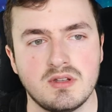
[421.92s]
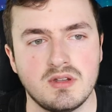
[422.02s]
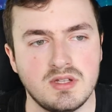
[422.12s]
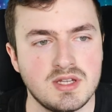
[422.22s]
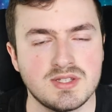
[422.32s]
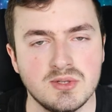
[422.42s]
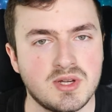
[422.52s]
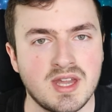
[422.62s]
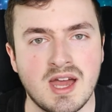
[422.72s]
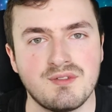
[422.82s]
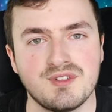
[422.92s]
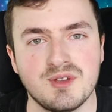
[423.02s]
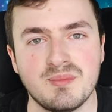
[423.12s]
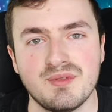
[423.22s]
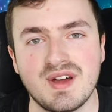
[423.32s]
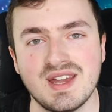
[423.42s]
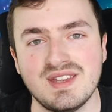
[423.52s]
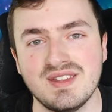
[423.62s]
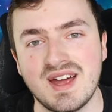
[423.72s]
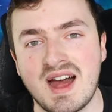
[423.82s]
you're still going to have to provide
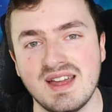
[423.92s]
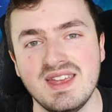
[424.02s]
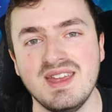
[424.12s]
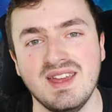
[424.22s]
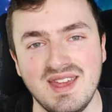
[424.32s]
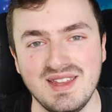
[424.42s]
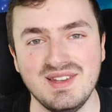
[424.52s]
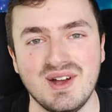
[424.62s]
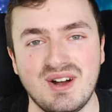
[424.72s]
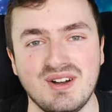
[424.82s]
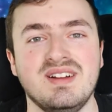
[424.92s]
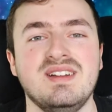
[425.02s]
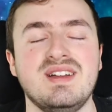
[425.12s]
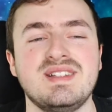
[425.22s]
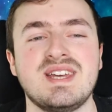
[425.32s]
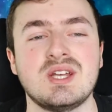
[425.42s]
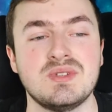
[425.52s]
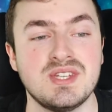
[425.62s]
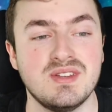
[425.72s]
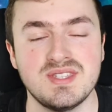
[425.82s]
that in your tax
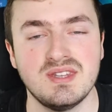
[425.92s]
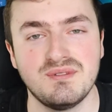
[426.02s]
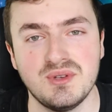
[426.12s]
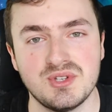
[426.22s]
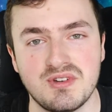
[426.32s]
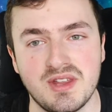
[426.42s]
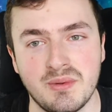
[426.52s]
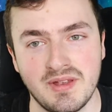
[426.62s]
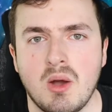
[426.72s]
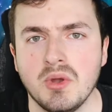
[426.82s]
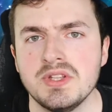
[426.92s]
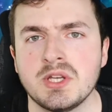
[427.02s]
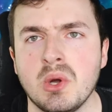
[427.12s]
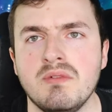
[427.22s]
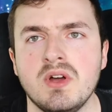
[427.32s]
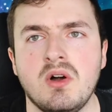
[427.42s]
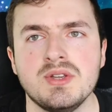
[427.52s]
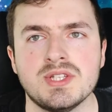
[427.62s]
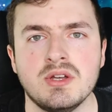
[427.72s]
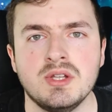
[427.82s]
returns in the future anyway. I wanted to go over
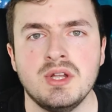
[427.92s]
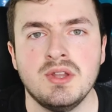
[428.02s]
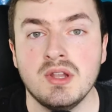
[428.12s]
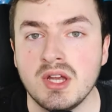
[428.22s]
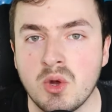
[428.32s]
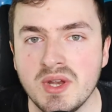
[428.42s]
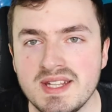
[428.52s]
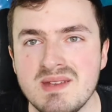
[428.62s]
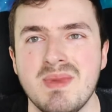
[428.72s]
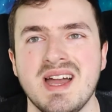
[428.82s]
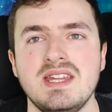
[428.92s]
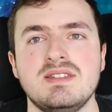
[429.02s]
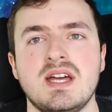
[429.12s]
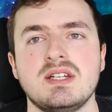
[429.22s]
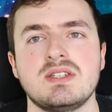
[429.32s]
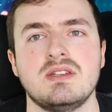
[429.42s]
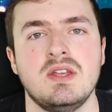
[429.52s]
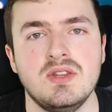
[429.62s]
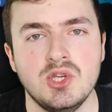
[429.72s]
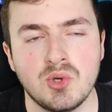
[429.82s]
also the liquidity mining tax
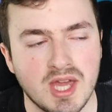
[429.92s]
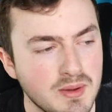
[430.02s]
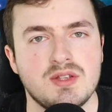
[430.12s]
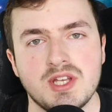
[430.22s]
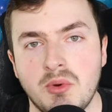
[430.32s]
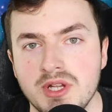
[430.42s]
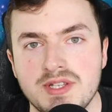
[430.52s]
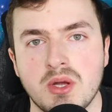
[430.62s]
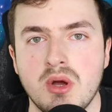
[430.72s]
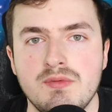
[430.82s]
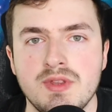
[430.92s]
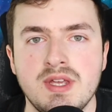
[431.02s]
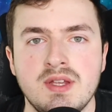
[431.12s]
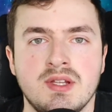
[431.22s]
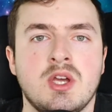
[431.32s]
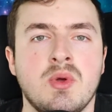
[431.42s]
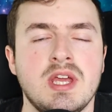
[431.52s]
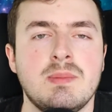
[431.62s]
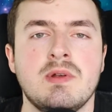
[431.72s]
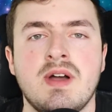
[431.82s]
in the UK. So I wanted to go over the
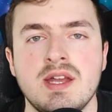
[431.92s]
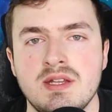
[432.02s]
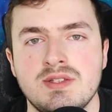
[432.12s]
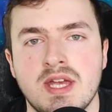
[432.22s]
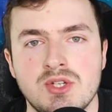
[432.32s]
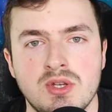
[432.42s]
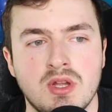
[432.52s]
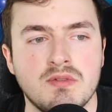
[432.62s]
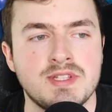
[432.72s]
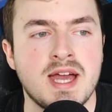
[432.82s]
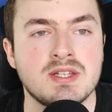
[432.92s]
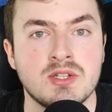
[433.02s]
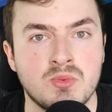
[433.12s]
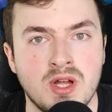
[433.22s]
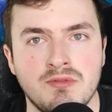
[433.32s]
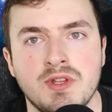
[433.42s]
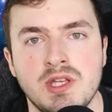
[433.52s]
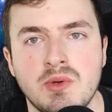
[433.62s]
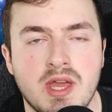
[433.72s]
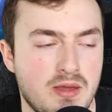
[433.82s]
liquidity providing section of tax as well for
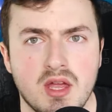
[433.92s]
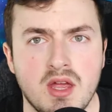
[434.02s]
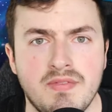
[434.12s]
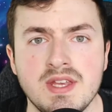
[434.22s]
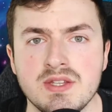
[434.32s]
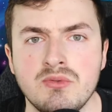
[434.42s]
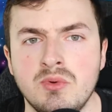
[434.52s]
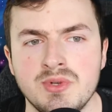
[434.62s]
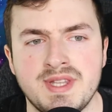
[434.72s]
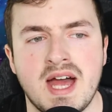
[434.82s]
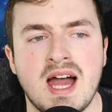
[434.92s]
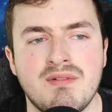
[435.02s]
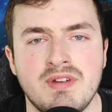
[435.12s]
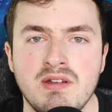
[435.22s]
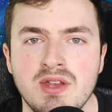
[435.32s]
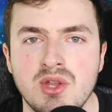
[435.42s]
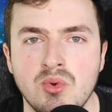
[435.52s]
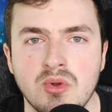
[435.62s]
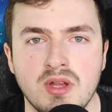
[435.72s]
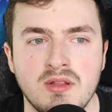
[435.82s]
the UK. These are the rules that are very new.